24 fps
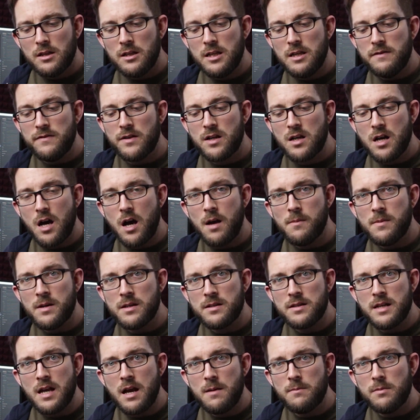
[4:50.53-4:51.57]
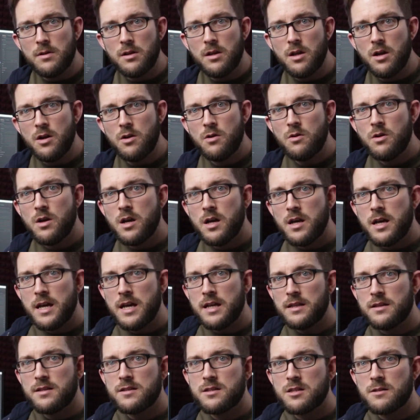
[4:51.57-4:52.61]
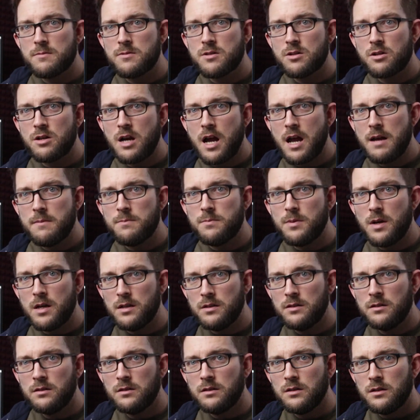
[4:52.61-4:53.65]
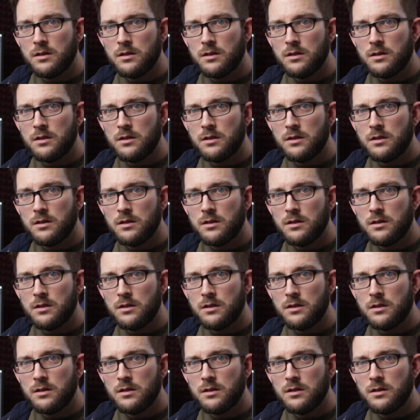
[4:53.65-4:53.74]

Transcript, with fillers: Leave a comment down below. Hit the subscribe button.